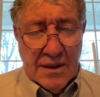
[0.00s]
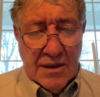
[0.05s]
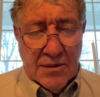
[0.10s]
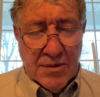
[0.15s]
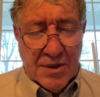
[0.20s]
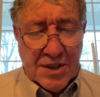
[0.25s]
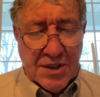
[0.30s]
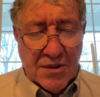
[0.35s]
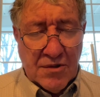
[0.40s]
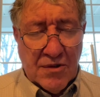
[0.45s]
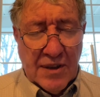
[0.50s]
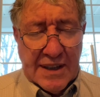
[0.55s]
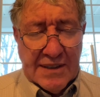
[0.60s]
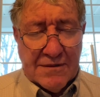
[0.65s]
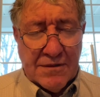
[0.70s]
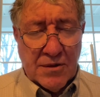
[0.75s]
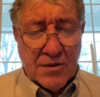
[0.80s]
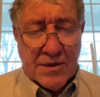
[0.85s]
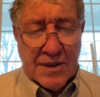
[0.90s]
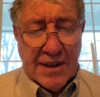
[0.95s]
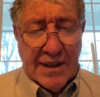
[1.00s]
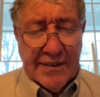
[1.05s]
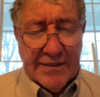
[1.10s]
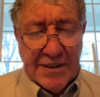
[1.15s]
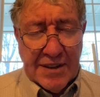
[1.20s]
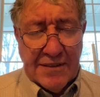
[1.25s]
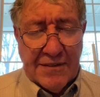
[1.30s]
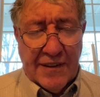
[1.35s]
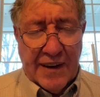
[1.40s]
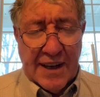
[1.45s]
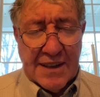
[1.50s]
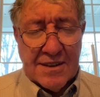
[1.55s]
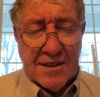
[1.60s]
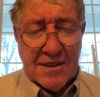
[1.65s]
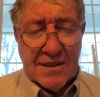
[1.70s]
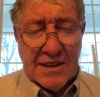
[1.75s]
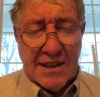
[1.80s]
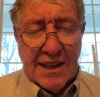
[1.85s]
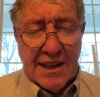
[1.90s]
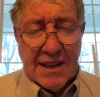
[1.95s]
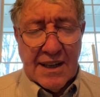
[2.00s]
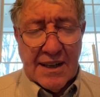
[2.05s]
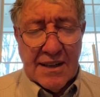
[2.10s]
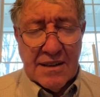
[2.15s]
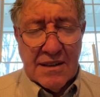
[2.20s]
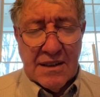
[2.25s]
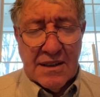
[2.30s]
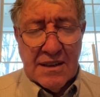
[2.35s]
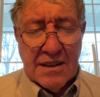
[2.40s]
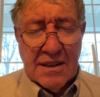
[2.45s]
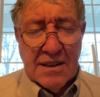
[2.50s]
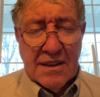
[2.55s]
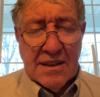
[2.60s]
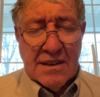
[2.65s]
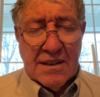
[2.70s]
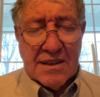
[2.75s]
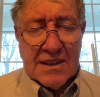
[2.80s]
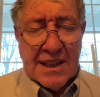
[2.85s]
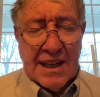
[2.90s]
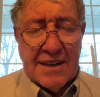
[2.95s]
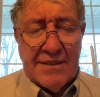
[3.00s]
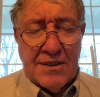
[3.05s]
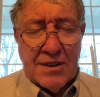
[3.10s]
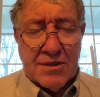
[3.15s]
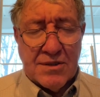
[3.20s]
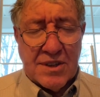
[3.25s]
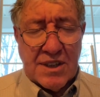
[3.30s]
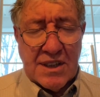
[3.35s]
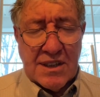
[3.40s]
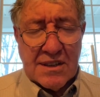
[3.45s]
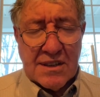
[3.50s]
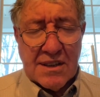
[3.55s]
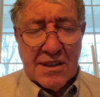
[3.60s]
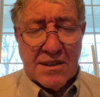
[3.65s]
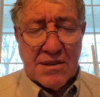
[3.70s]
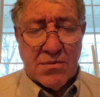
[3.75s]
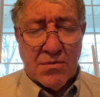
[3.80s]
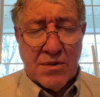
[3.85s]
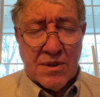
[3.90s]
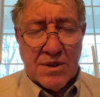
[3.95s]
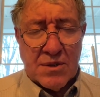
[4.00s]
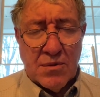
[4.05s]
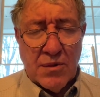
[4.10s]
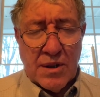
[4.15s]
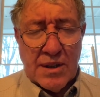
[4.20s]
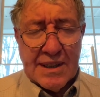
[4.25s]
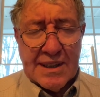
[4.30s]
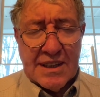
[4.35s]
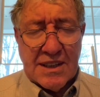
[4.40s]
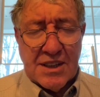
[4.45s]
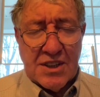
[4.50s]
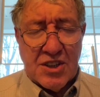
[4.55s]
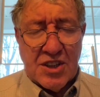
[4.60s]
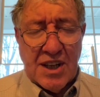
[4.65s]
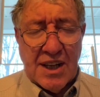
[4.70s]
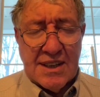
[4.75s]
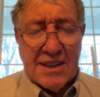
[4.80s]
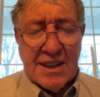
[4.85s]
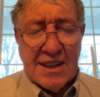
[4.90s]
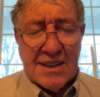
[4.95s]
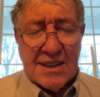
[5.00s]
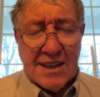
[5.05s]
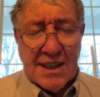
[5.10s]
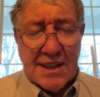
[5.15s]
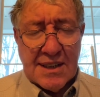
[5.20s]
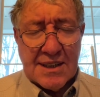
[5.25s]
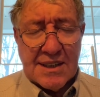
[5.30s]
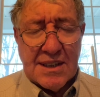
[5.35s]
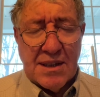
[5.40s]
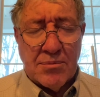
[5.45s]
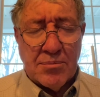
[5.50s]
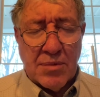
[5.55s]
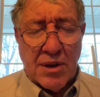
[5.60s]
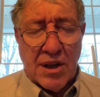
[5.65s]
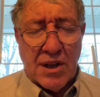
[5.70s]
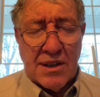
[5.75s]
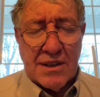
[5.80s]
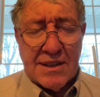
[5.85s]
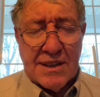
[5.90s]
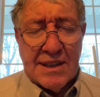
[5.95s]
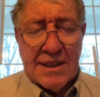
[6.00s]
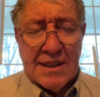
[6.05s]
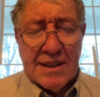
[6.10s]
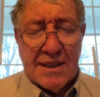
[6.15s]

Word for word: We're so grateful to Heavenly Father that our Savior Jesus was willing to shed his innocent blood,